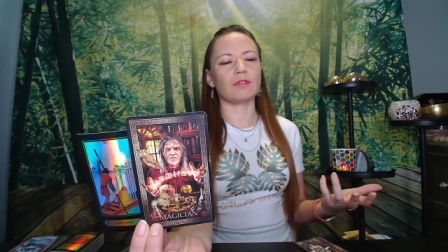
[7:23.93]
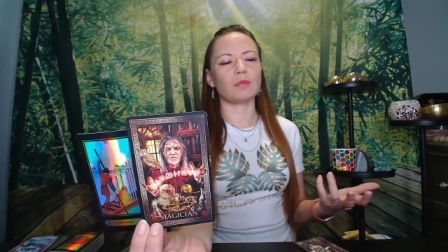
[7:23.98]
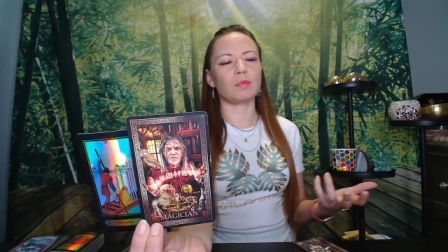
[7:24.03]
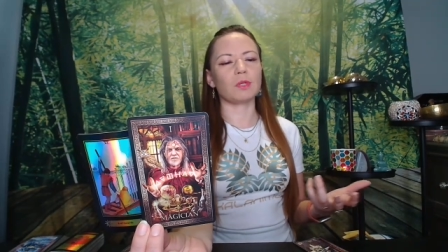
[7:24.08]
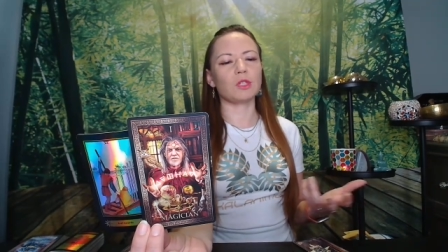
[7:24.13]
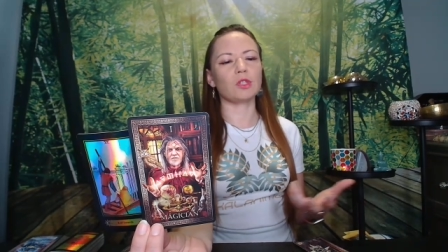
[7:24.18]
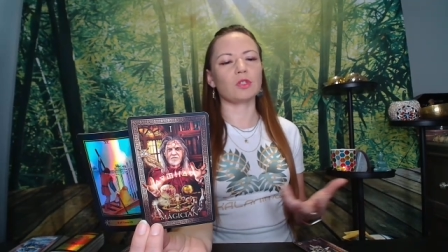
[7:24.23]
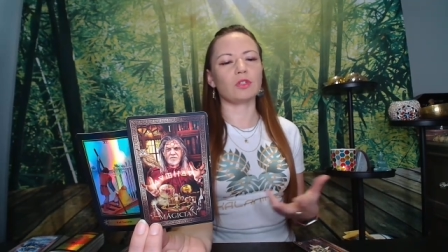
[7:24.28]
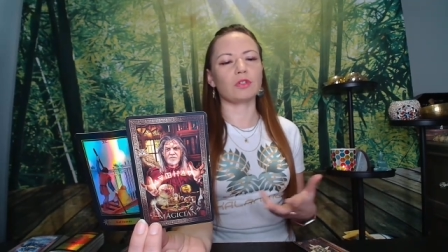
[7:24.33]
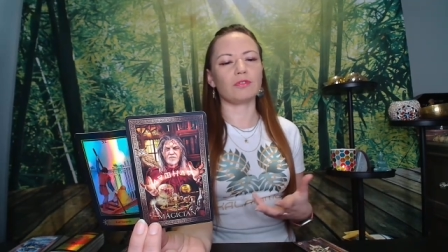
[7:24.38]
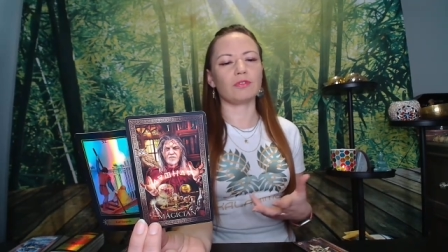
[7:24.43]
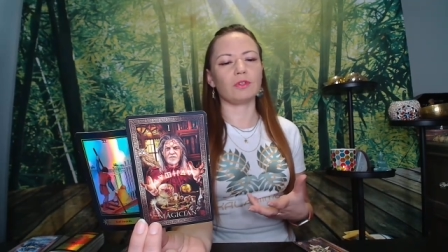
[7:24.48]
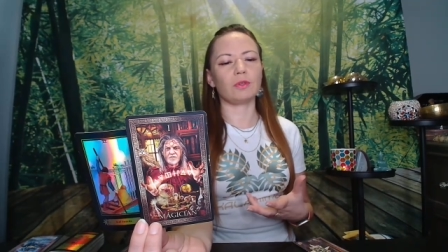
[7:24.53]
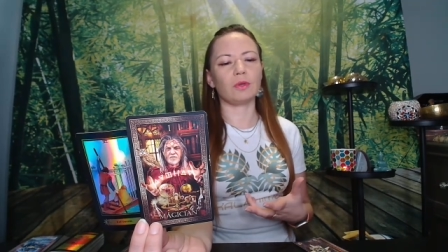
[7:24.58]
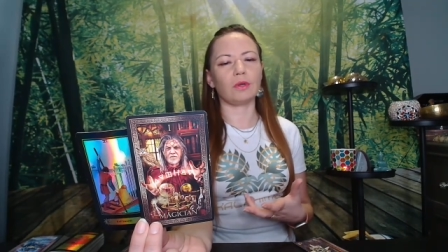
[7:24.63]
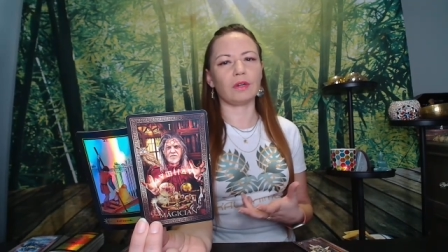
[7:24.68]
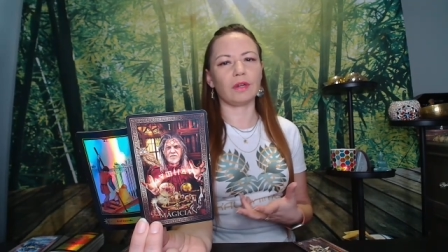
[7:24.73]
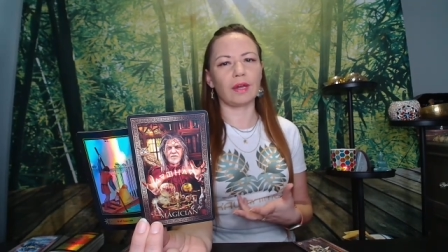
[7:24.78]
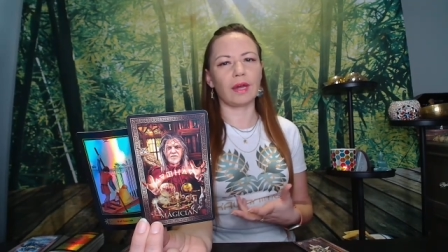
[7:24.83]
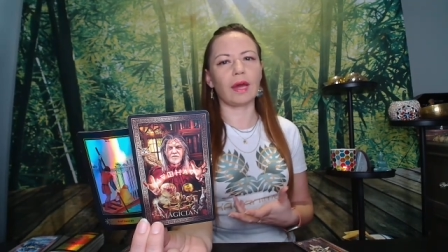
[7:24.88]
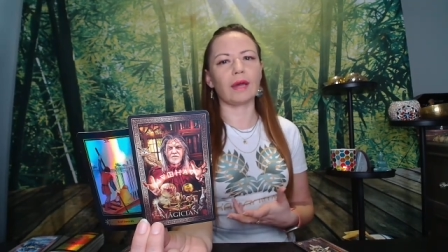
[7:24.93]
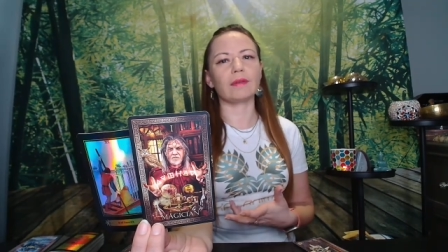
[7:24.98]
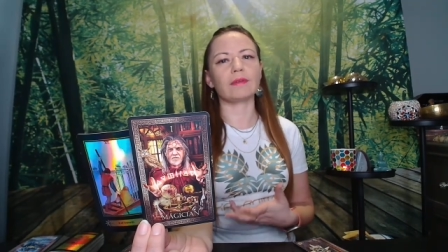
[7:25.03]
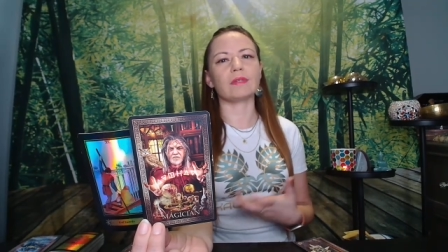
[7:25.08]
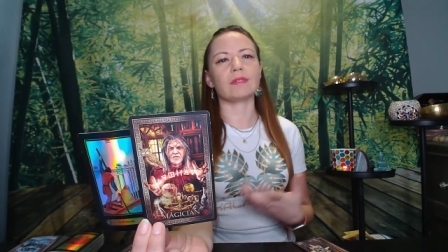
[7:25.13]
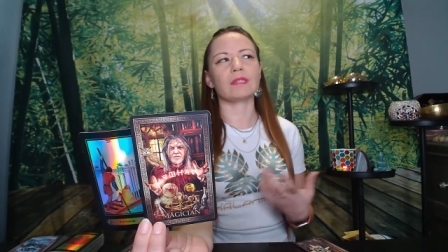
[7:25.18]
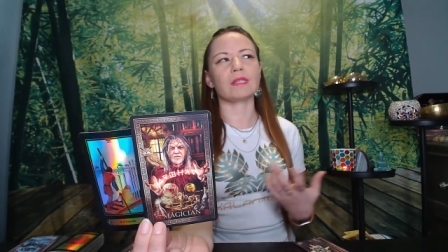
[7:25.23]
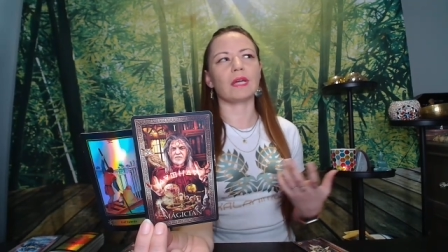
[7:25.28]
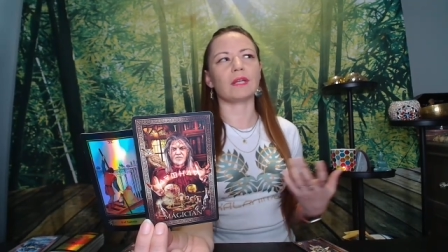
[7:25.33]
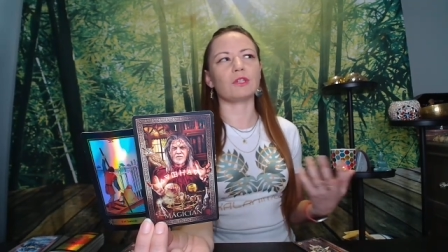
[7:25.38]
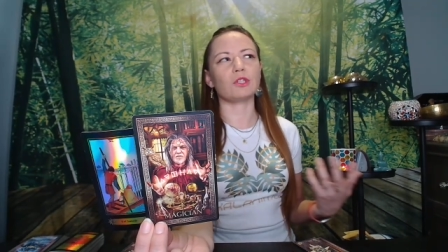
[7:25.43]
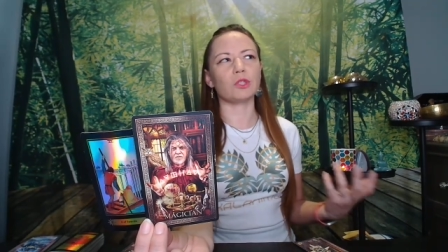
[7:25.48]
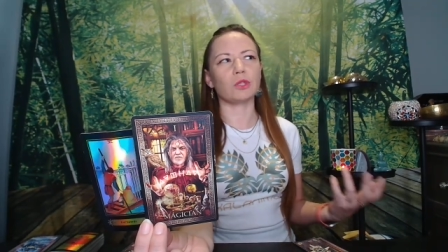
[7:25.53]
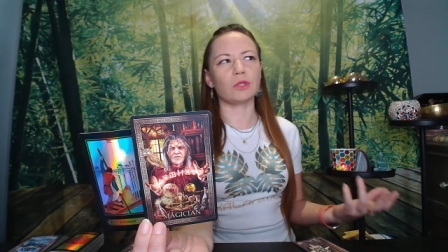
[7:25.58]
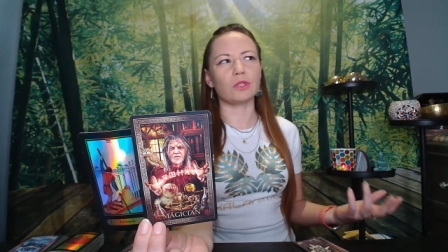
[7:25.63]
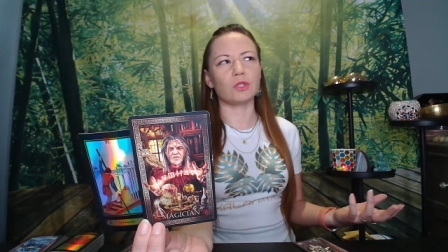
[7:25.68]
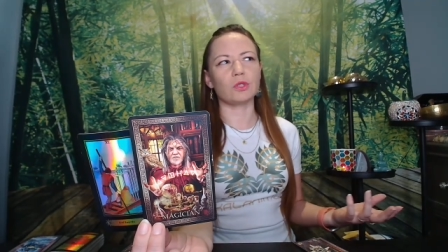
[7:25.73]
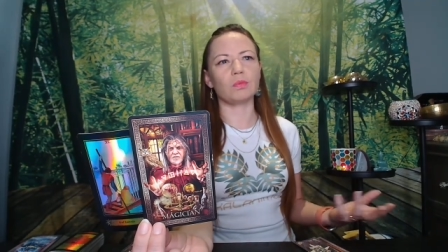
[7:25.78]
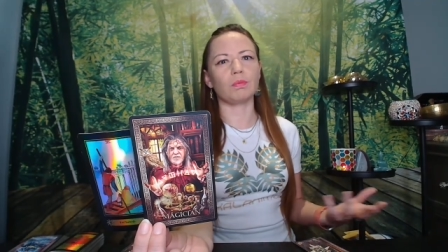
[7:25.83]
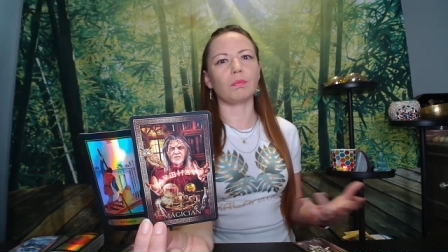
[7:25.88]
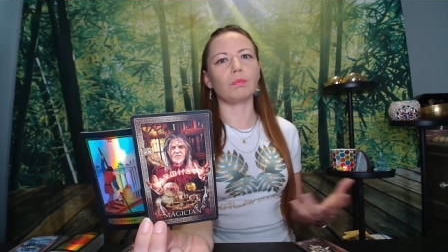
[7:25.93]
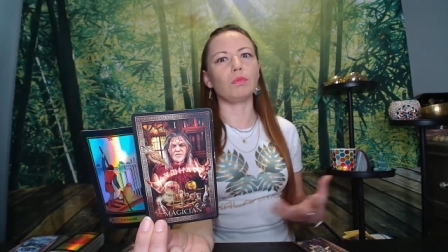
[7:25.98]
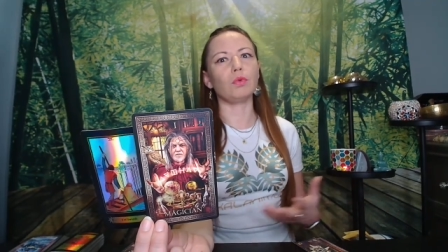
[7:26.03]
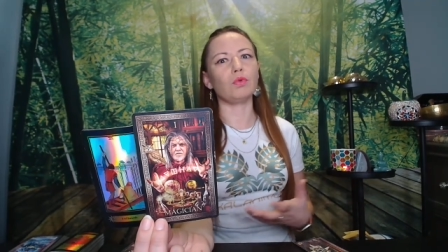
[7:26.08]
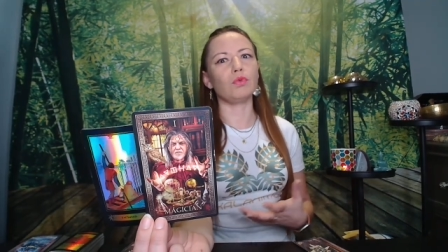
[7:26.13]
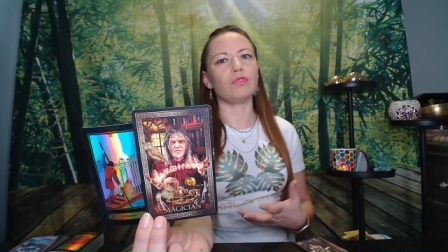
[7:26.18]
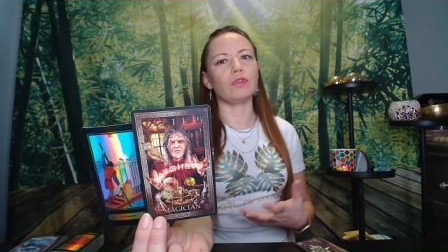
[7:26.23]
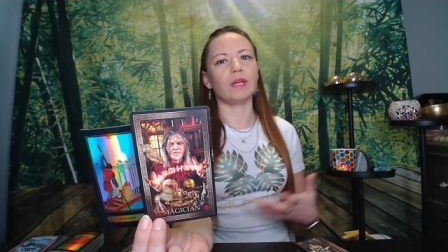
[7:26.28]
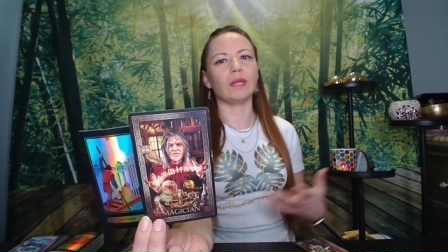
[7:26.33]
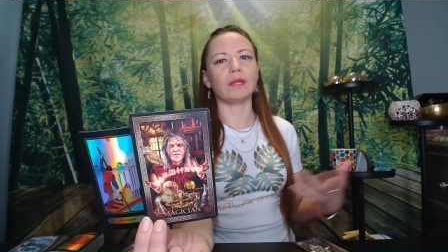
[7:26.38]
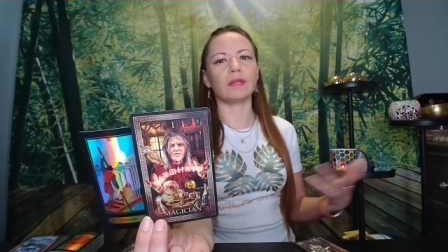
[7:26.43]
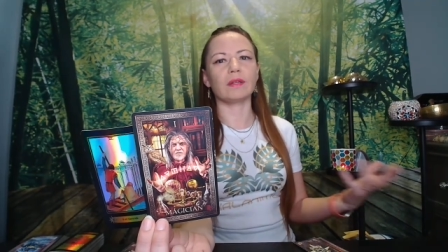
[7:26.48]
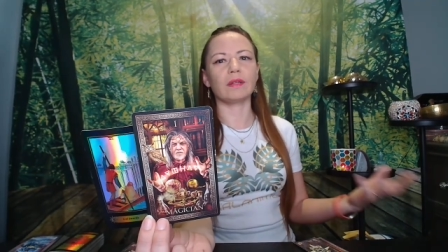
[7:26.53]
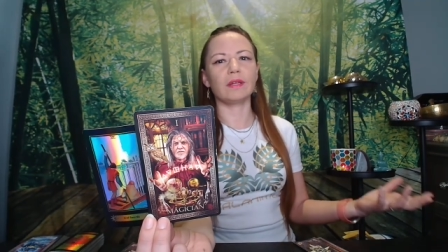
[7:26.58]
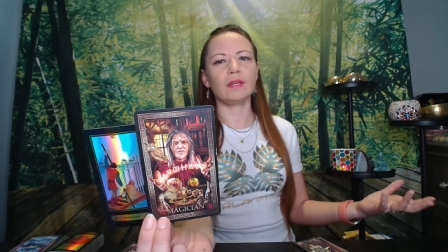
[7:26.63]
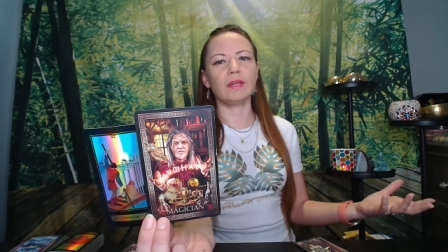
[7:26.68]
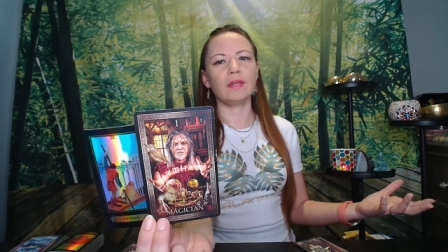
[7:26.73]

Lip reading: especially if you're essentially moving,